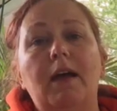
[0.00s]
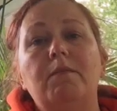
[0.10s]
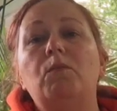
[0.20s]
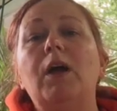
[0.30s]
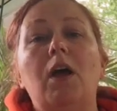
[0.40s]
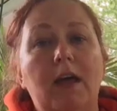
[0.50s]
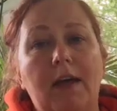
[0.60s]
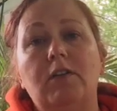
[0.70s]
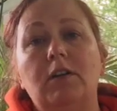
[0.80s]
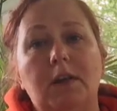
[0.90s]
We all
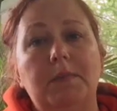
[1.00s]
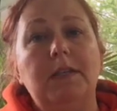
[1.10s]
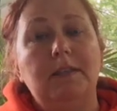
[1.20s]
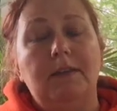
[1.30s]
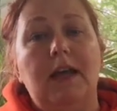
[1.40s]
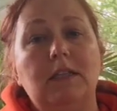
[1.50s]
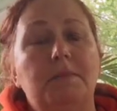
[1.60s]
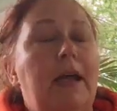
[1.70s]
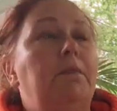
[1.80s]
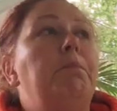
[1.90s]
have our limits, and that's
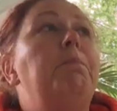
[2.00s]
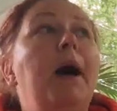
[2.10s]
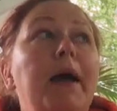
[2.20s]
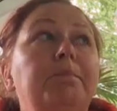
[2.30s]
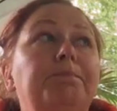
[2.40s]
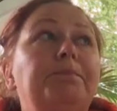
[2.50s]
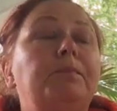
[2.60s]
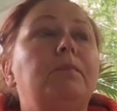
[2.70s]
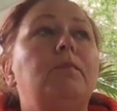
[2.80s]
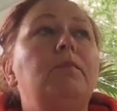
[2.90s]
mine. But
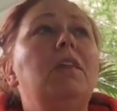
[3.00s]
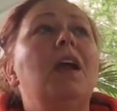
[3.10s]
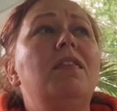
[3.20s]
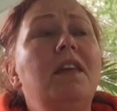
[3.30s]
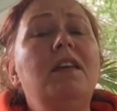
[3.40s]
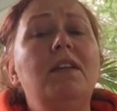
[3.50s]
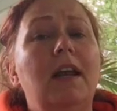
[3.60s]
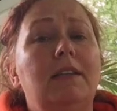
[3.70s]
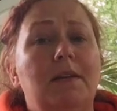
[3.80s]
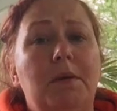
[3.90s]
I think the
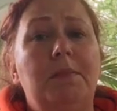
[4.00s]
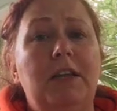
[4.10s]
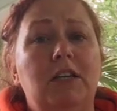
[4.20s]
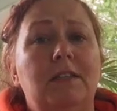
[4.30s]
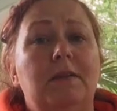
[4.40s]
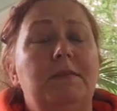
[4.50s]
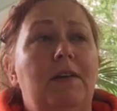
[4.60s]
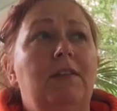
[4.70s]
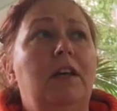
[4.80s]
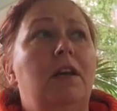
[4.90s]
next time I buy jeans, I'm
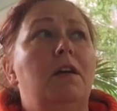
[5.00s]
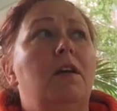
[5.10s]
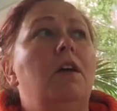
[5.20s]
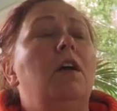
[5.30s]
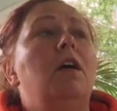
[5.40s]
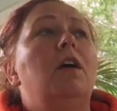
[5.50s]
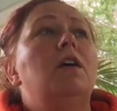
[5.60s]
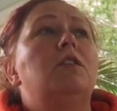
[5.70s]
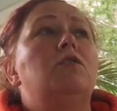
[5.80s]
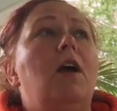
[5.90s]
definitely going to
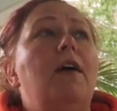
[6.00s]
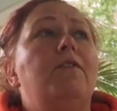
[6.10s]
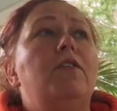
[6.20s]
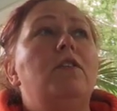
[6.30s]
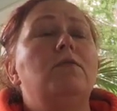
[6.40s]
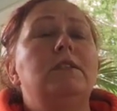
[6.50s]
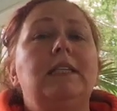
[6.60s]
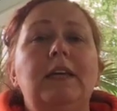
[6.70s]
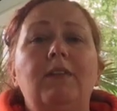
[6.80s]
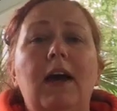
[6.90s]
strive for those
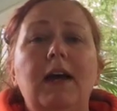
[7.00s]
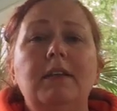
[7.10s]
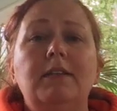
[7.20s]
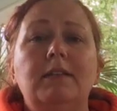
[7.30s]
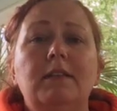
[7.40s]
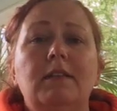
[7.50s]
Levi's